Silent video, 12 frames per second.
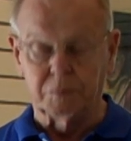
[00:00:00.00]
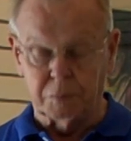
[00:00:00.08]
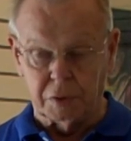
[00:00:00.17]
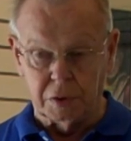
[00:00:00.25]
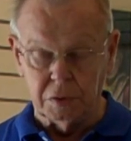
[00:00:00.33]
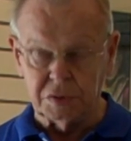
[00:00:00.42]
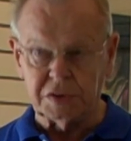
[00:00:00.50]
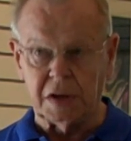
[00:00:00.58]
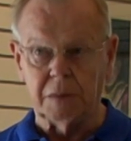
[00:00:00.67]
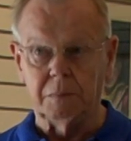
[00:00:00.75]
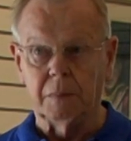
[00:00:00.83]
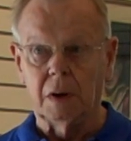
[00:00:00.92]
produce
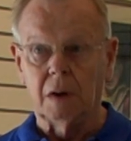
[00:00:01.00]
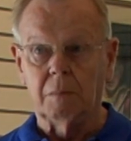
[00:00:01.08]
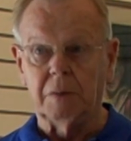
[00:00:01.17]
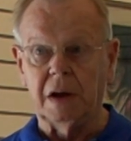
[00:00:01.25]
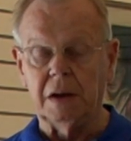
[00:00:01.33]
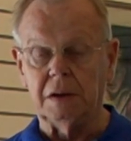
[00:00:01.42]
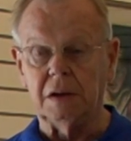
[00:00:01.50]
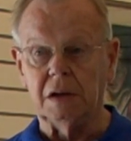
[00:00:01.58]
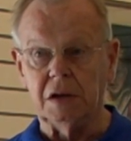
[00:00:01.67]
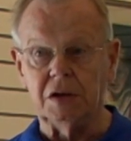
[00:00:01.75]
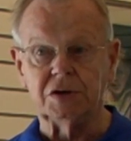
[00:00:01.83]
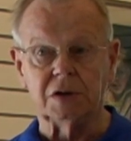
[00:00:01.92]
a painting
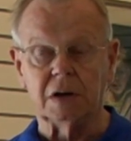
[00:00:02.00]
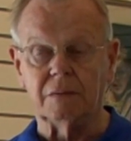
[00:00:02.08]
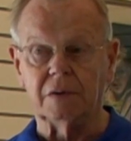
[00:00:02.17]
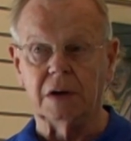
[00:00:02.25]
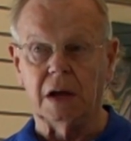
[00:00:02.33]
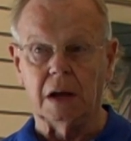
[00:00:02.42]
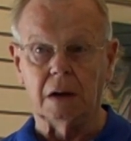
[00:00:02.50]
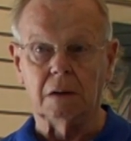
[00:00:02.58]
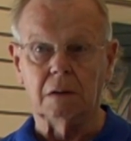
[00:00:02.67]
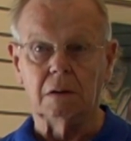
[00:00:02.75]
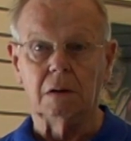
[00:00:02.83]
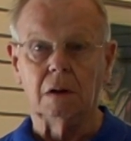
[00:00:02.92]
each and every day
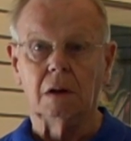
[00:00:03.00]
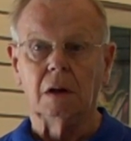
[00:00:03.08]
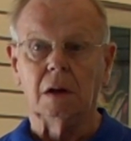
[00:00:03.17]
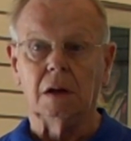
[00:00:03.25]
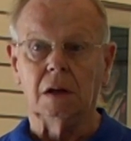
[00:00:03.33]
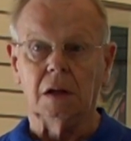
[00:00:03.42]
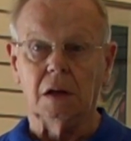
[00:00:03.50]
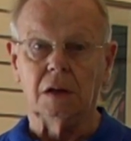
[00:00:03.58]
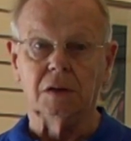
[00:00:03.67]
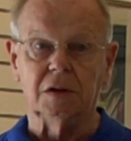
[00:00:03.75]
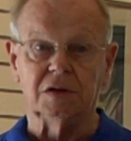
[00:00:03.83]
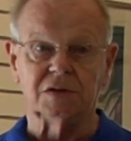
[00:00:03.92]

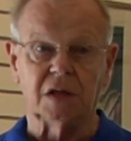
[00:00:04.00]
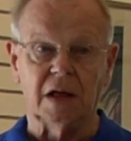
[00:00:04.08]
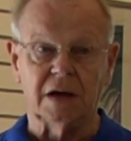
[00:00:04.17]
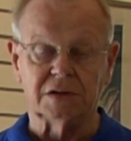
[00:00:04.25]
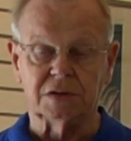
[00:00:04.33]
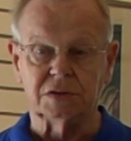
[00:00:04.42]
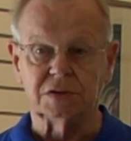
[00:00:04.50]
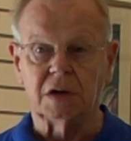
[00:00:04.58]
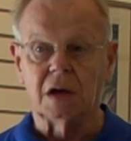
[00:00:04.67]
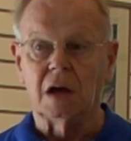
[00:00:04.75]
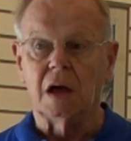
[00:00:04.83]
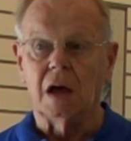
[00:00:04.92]
in these classes,
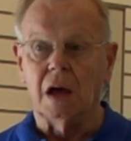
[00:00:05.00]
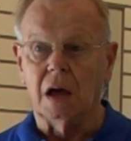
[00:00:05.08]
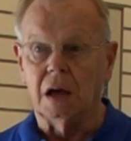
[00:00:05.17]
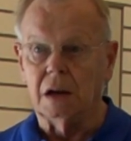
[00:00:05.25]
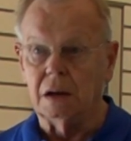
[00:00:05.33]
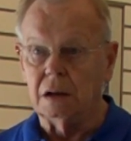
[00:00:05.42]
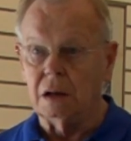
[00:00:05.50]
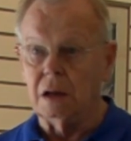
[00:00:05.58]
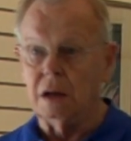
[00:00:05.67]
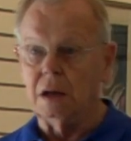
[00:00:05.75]
and